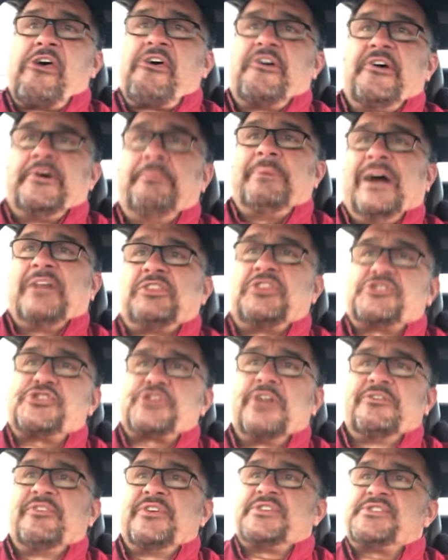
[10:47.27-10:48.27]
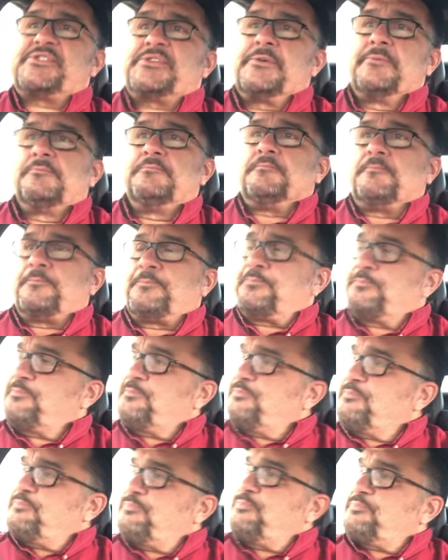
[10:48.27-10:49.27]
about the service,
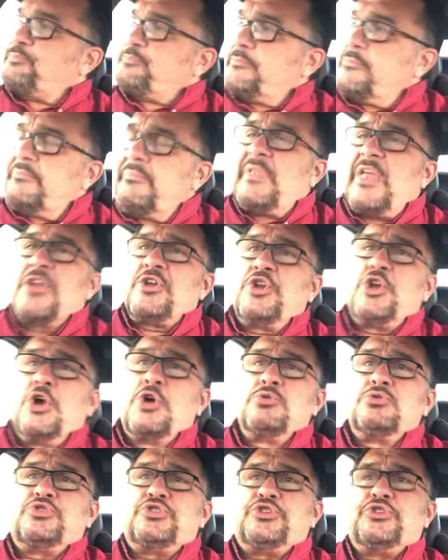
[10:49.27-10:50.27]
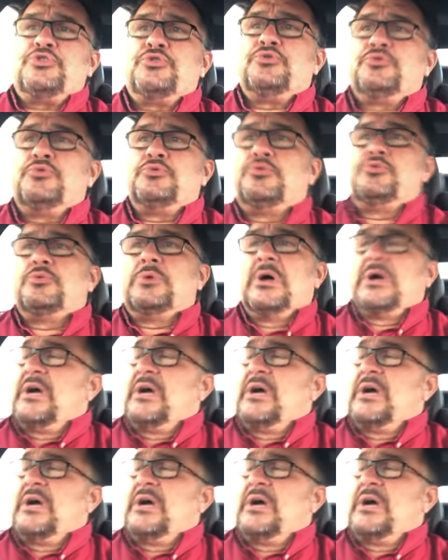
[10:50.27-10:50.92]
go to